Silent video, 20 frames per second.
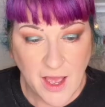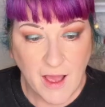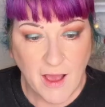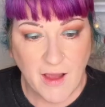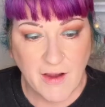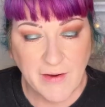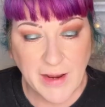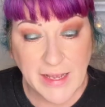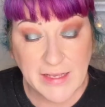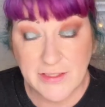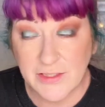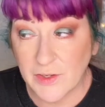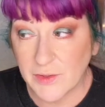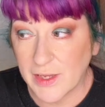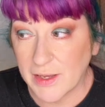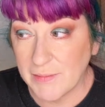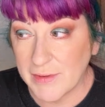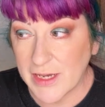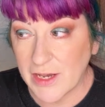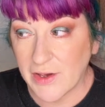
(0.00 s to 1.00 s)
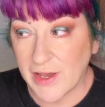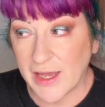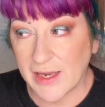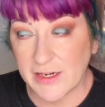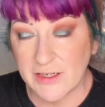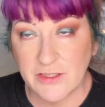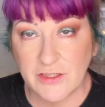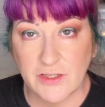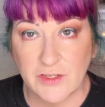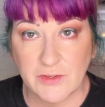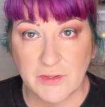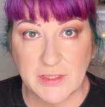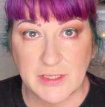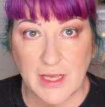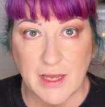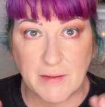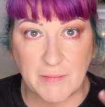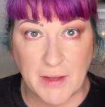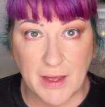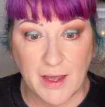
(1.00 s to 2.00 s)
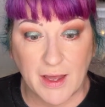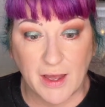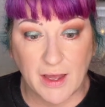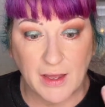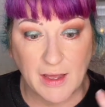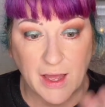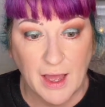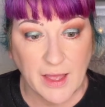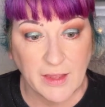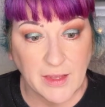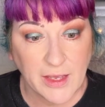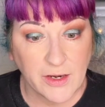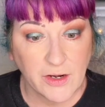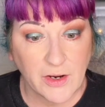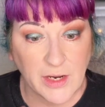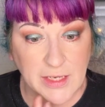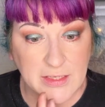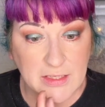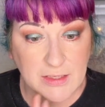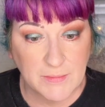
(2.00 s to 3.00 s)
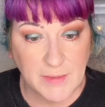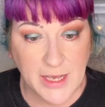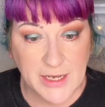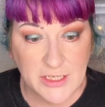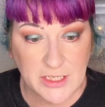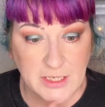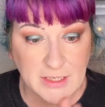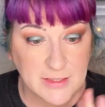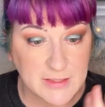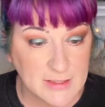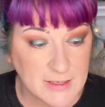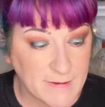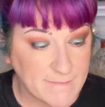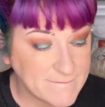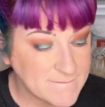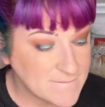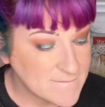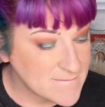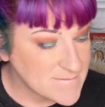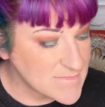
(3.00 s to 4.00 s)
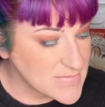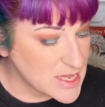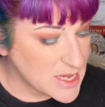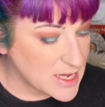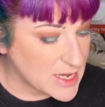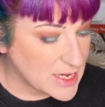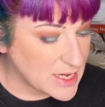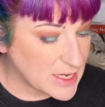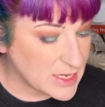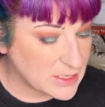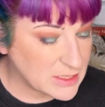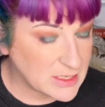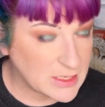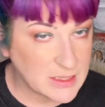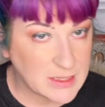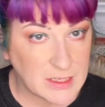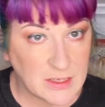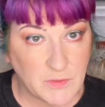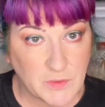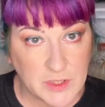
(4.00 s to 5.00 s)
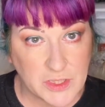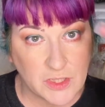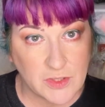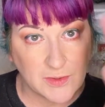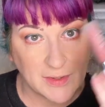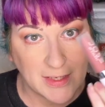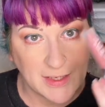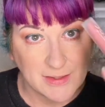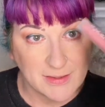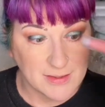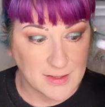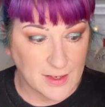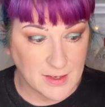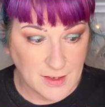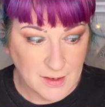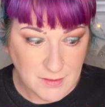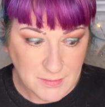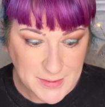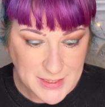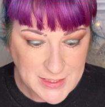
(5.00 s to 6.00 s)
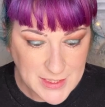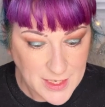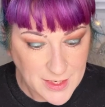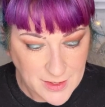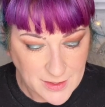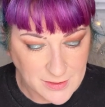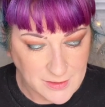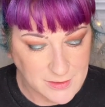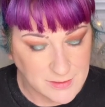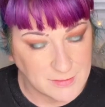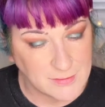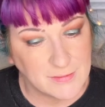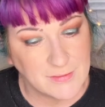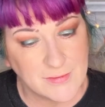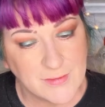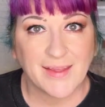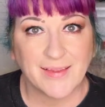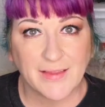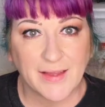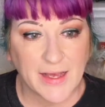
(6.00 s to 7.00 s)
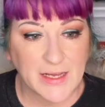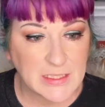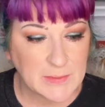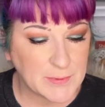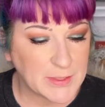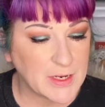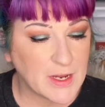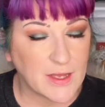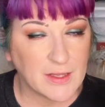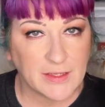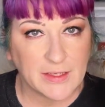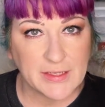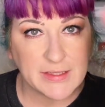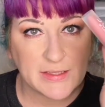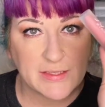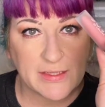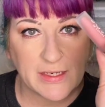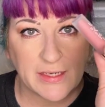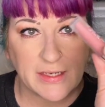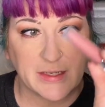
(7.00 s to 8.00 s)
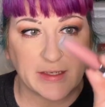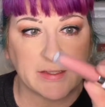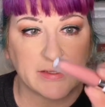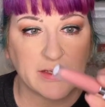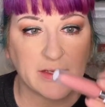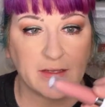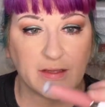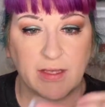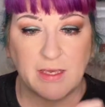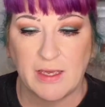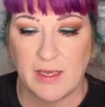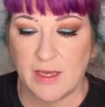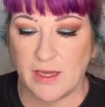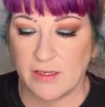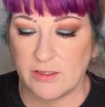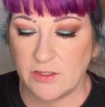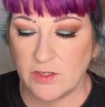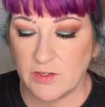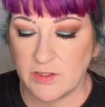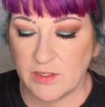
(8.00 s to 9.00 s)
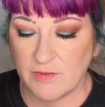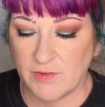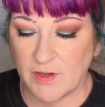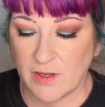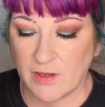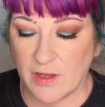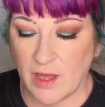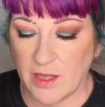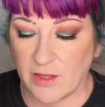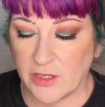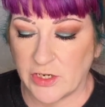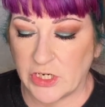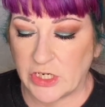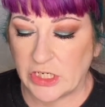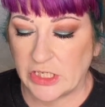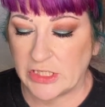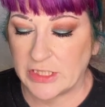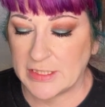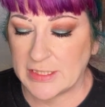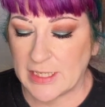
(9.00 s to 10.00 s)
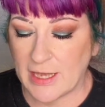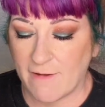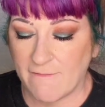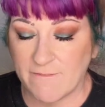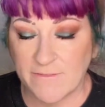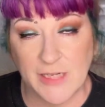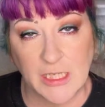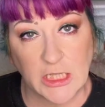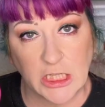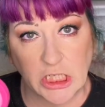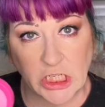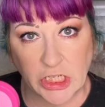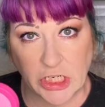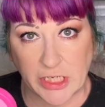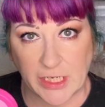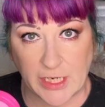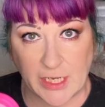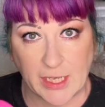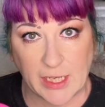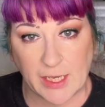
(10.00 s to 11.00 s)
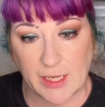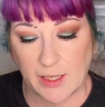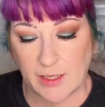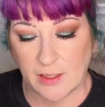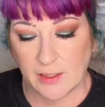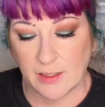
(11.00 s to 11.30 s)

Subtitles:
All right, so let me go ahead and do some eyeliner and some lashes, and then we'll do this and I'll be done. Last but not least is the Dose of Colors Flirty.